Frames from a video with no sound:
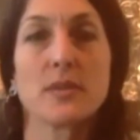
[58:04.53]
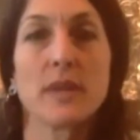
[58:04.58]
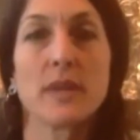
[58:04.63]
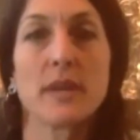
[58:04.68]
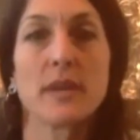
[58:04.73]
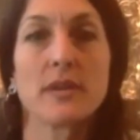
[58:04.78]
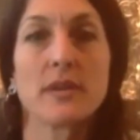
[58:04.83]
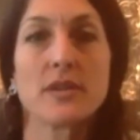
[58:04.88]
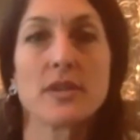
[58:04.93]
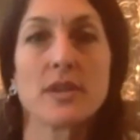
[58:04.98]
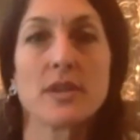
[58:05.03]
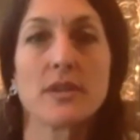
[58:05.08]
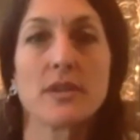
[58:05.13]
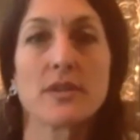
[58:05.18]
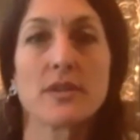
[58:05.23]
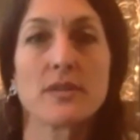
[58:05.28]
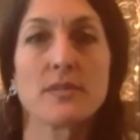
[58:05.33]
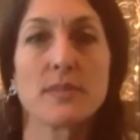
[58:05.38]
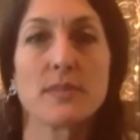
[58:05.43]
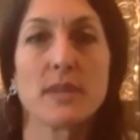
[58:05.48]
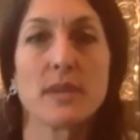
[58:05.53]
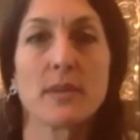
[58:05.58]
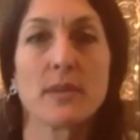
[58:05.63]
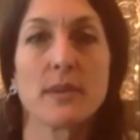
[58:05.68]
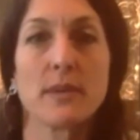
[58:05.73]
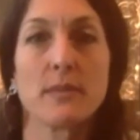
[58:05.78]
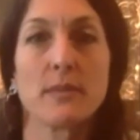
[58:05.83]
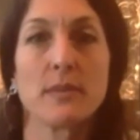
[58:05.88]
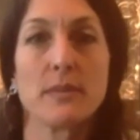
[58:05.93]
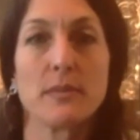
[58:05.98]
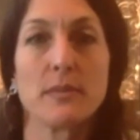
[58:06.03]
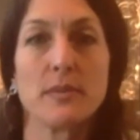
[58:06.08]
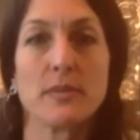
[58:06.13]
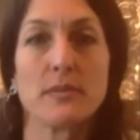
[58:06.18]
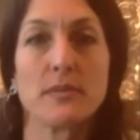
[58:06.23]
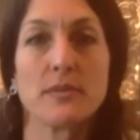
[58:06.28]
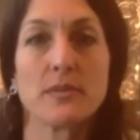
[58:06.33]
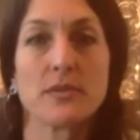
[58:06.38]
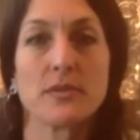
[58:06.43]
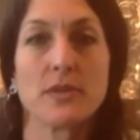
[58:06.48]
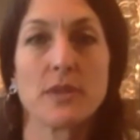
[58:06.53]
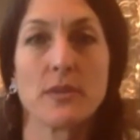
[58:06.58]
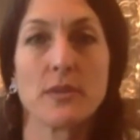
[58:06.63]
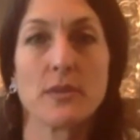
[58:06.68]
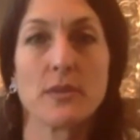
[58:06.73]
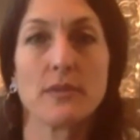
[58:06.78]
energy or just being around people in general?